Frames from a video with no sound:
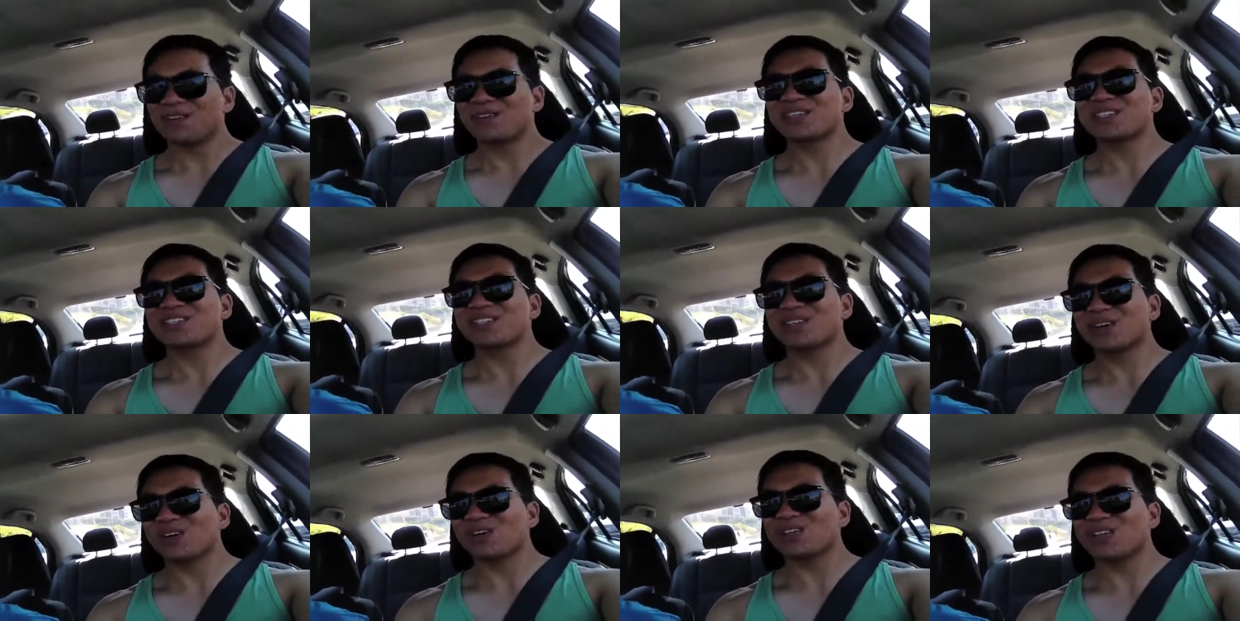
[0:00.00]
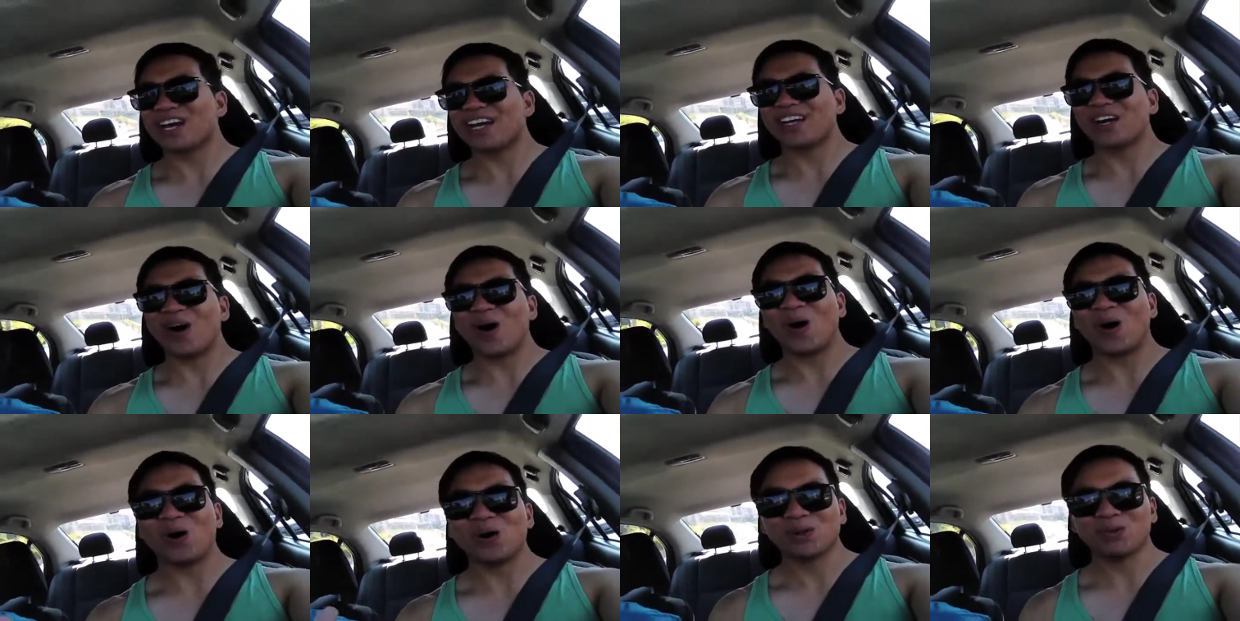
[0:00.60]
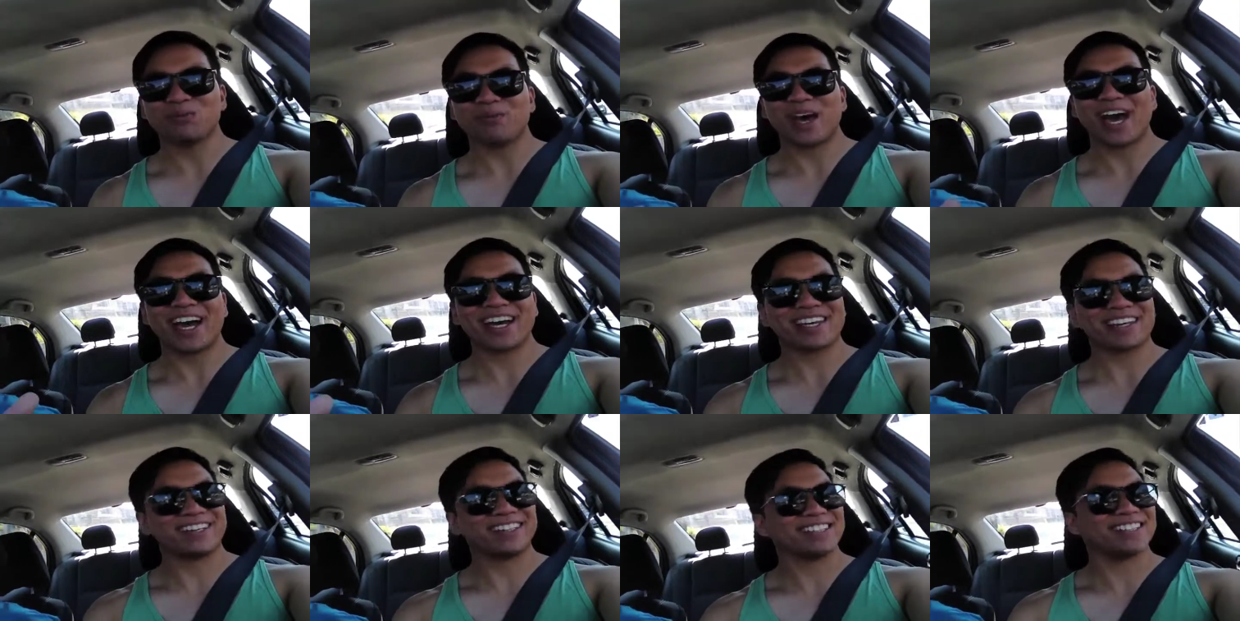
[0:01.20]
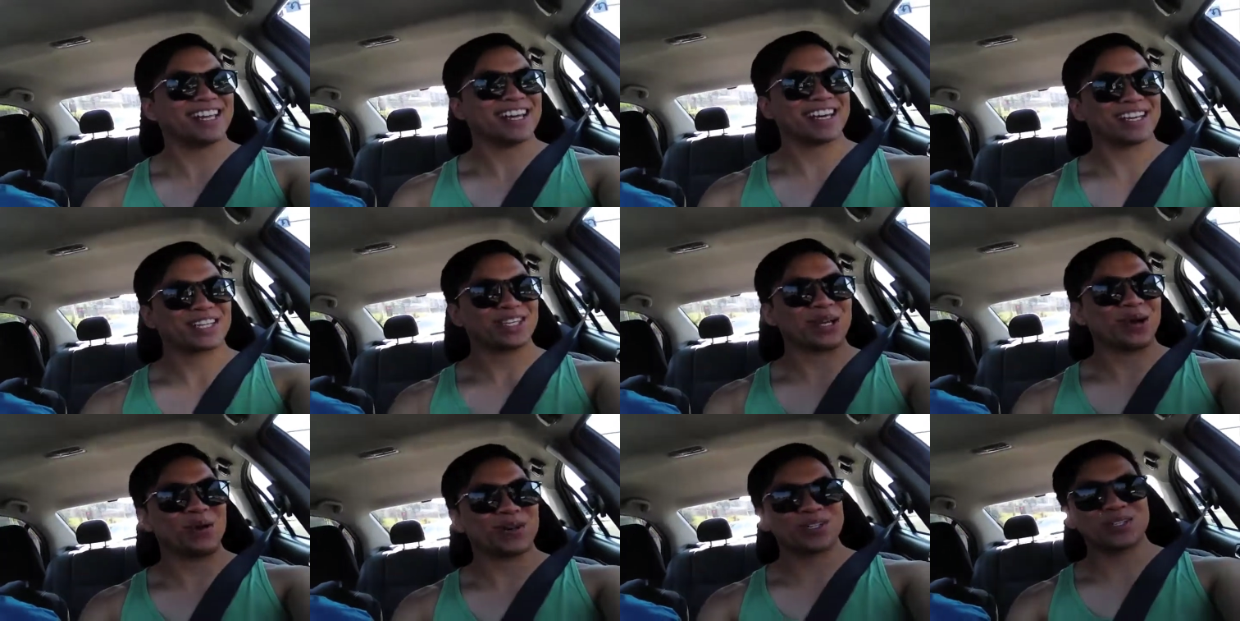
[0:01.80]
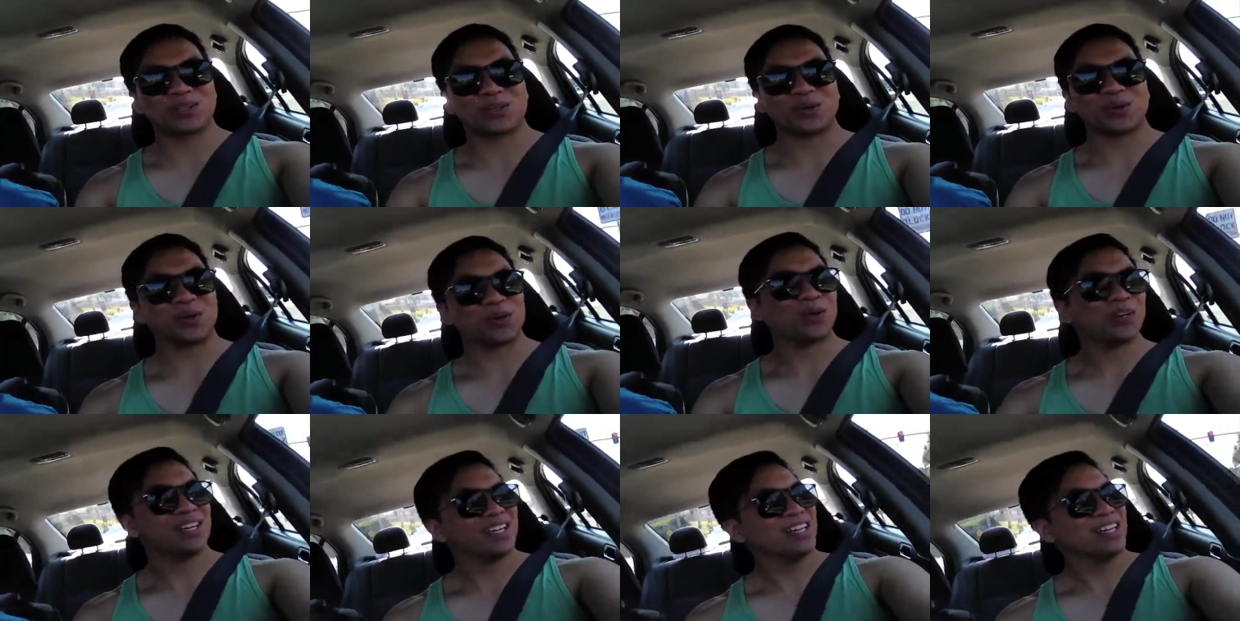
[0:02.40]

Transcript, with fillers: we're still trying to hold back on like going to